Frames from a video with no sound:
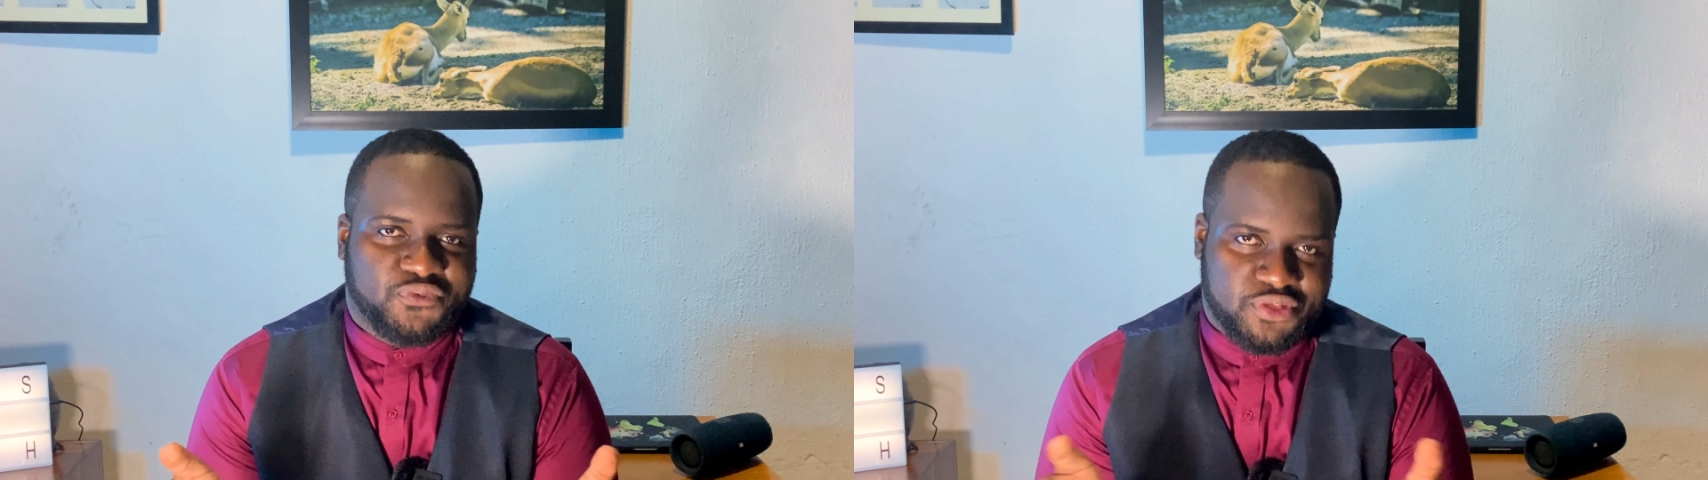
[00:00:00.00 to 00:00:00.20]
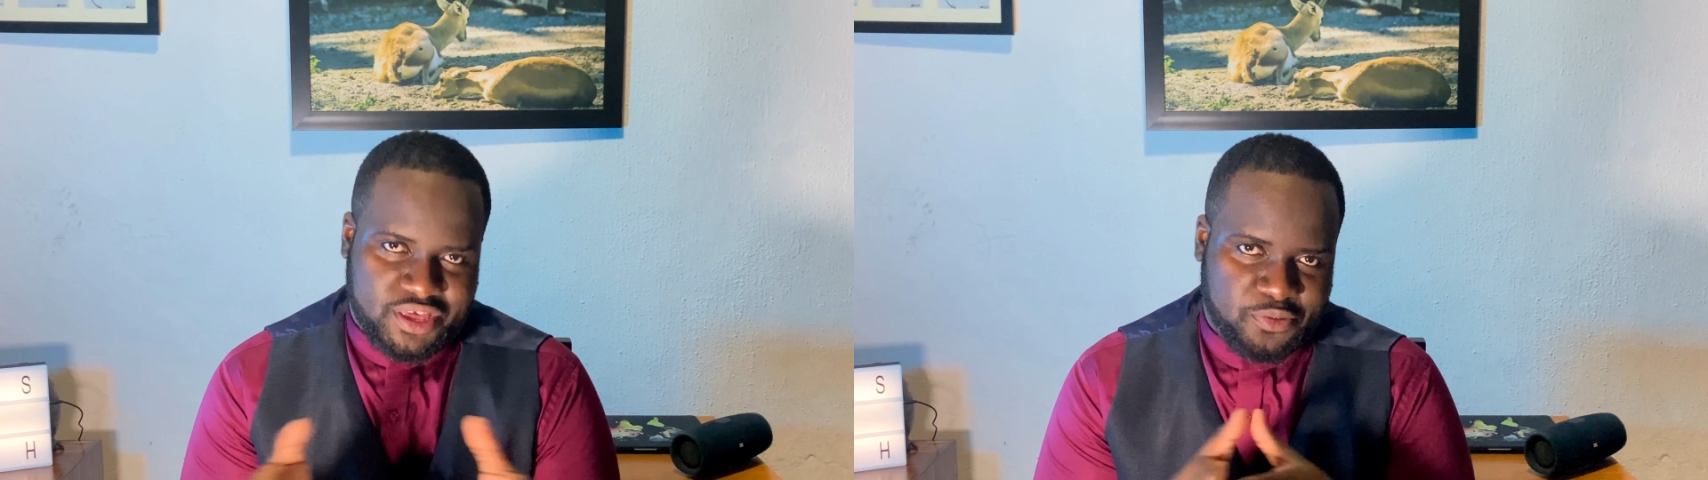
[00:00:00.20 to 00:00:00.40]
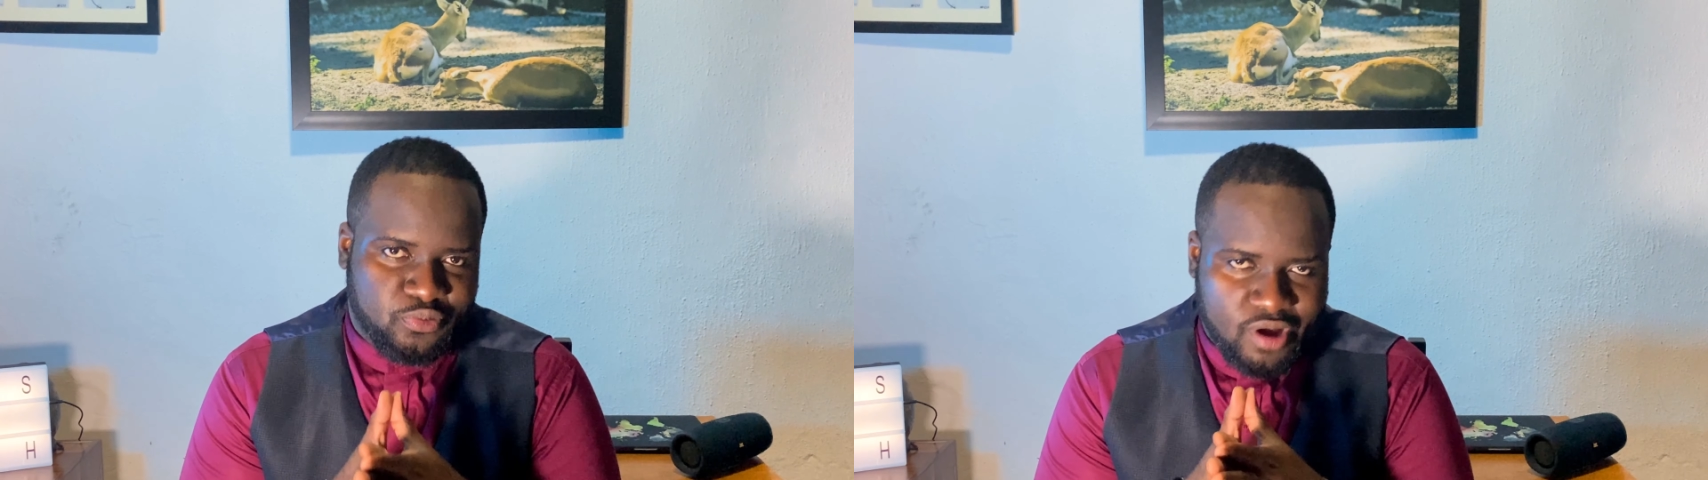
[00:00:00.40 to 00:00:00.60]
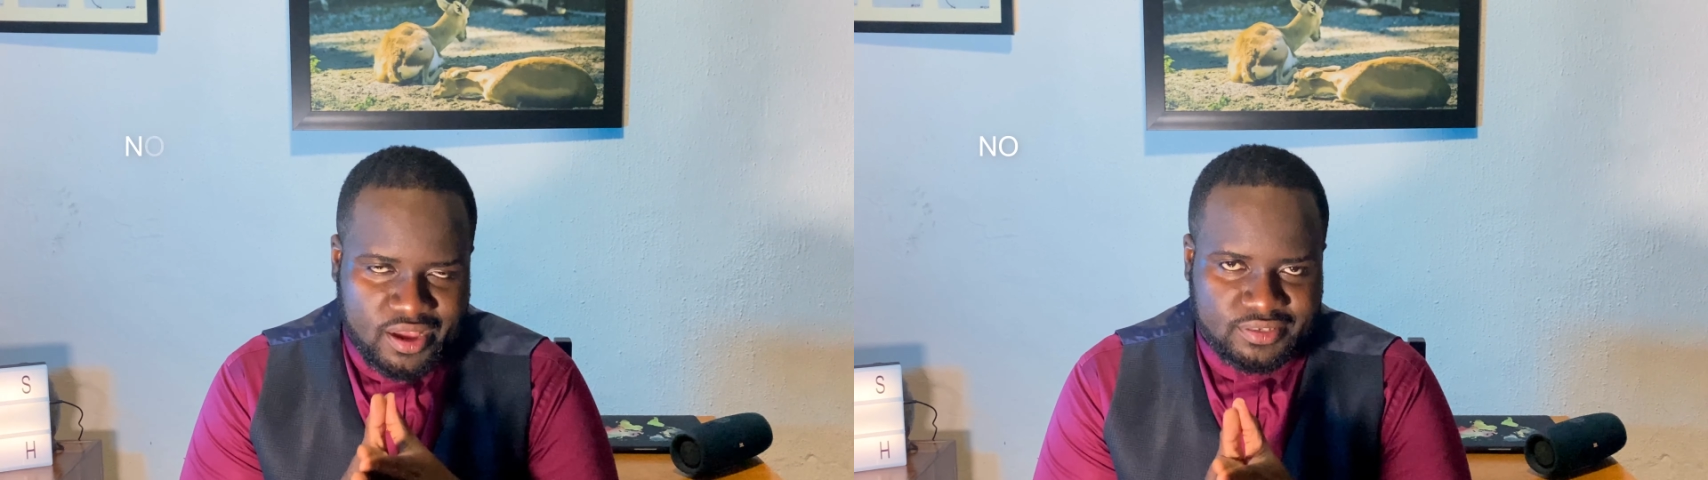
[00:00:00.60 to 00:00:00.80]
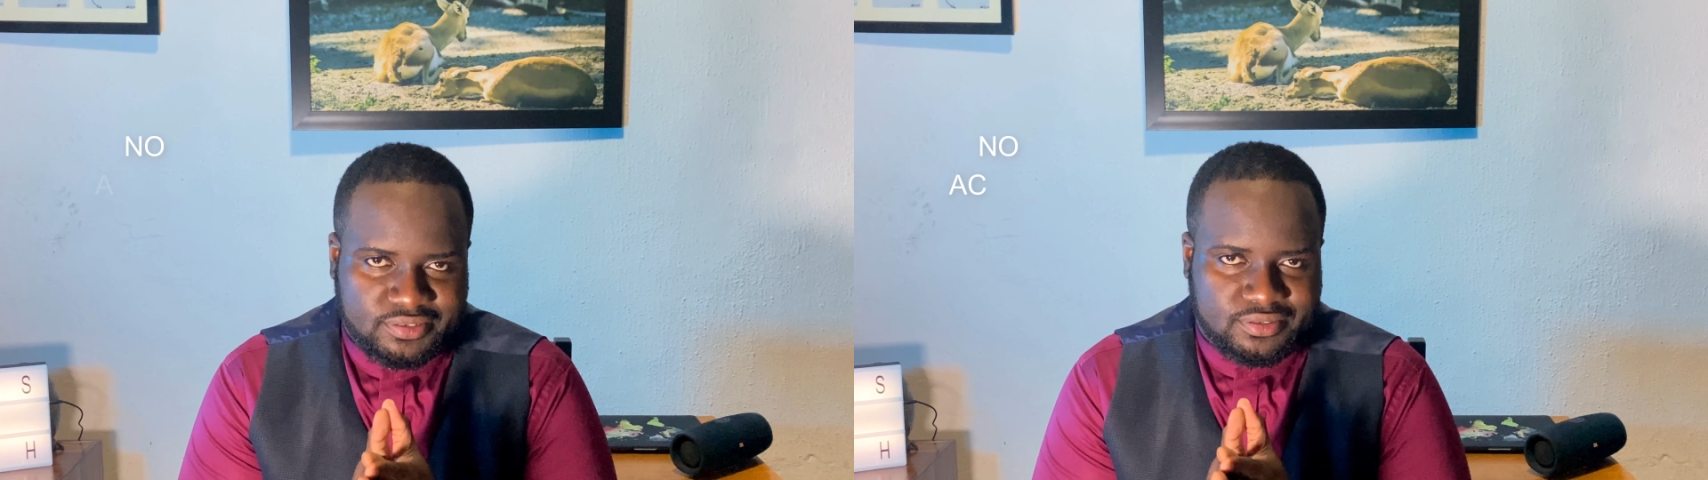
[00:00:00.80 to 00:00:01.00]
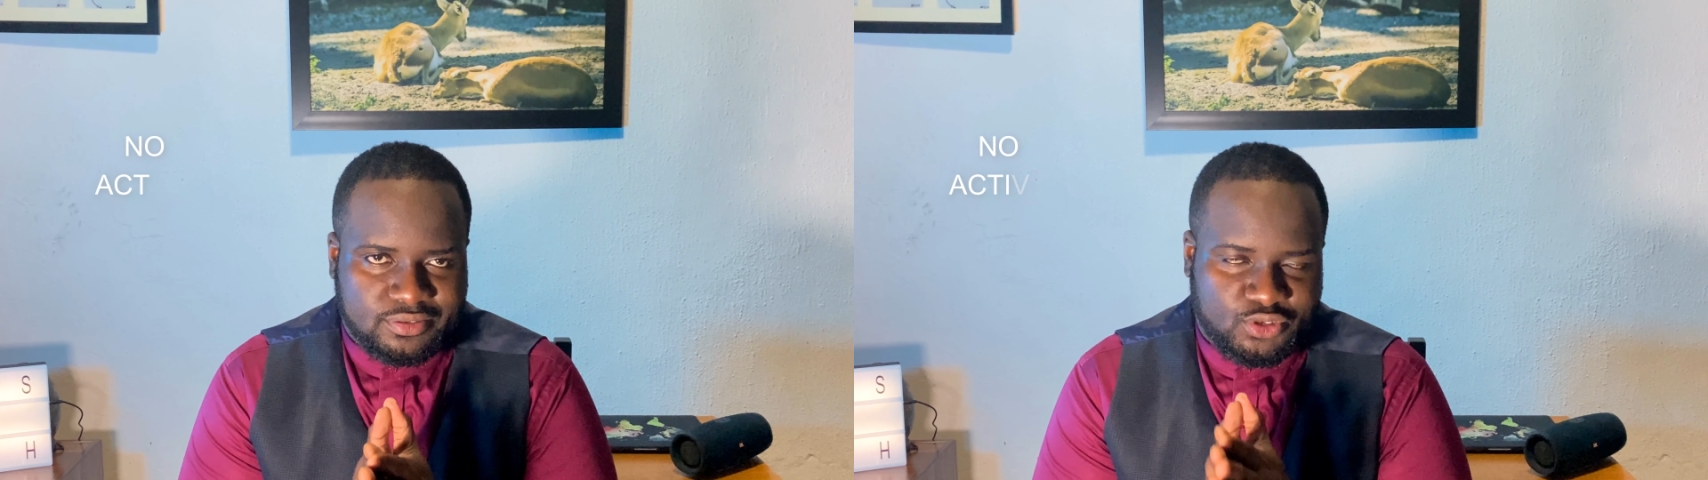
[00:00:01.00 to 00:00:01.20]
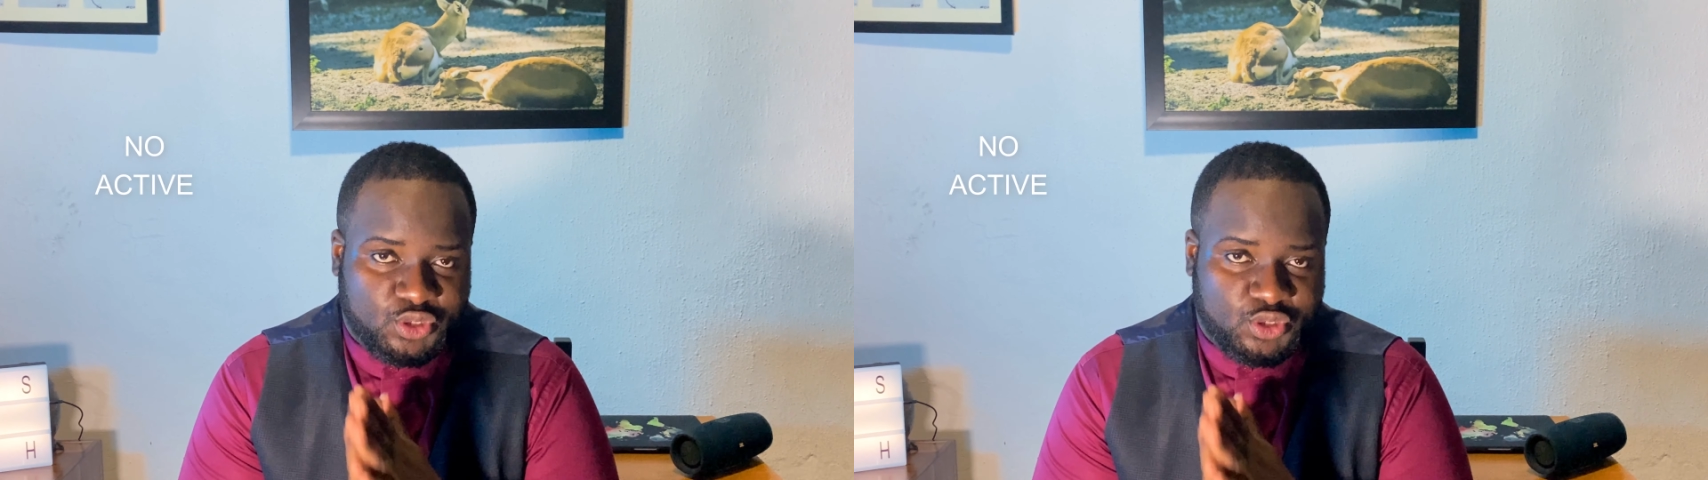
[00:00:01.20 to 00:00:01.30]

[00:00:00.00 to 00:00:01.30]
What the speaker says: for that price,